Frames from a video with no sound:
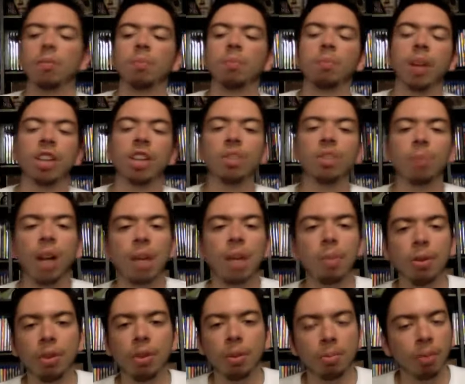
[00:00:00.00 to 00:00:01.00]
Best Buy,
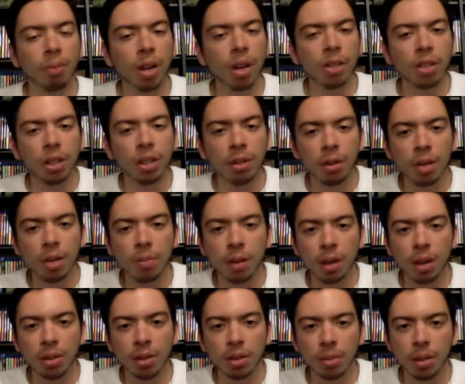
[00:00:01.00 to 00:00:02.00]
but they're priced at
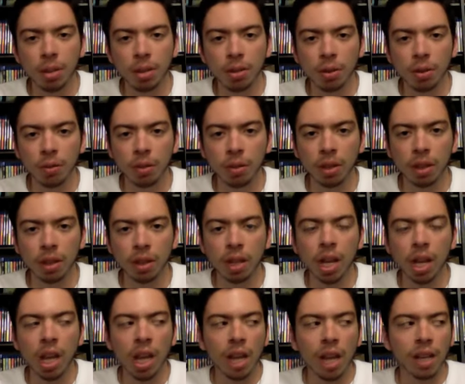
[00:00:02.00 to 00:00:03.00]
$30 a piece over there.
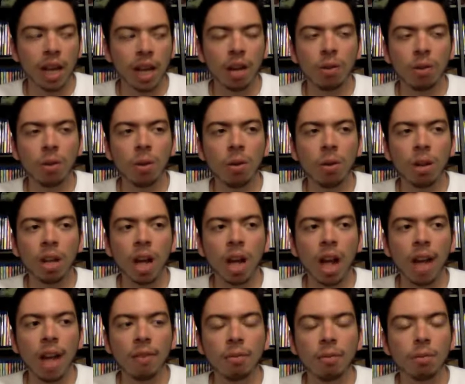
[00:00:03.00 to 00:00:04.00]
Now, I don't know,
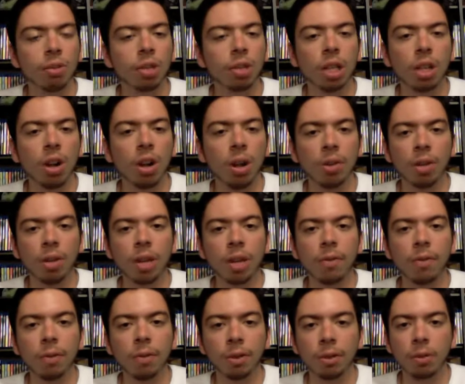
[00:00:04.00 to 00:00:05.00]
I was looking all
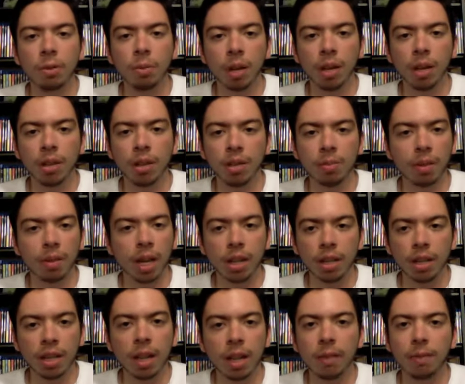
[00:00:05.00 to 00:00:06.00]
night for coupons, but I
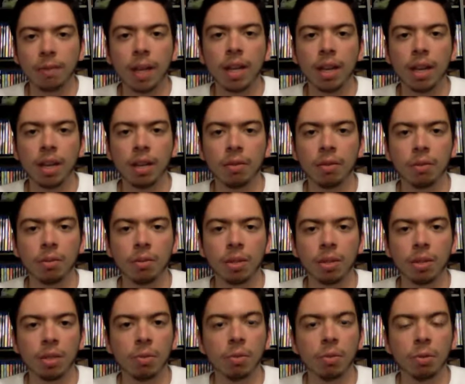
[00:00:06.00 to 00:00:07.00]
could not find any from
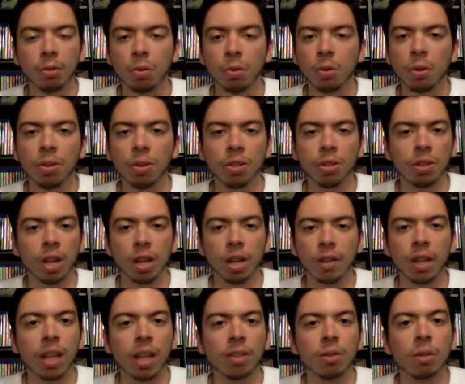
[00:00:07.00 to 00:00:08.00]
Disney Movie Rewards, none of
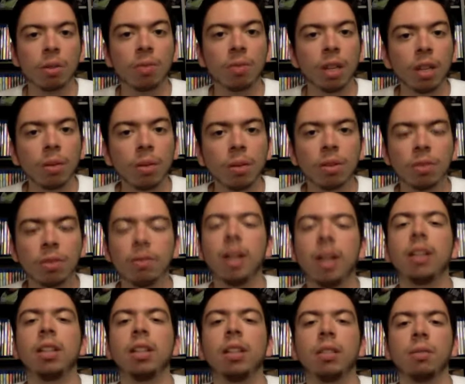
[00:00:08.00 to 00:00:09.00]
that. So if anyone's
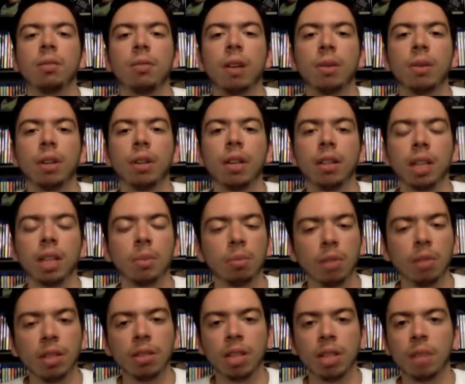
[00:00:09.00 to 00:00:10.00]
found anything,
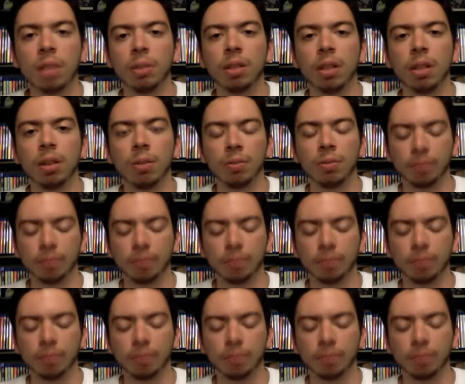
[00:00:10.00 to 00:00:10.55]
please let me know,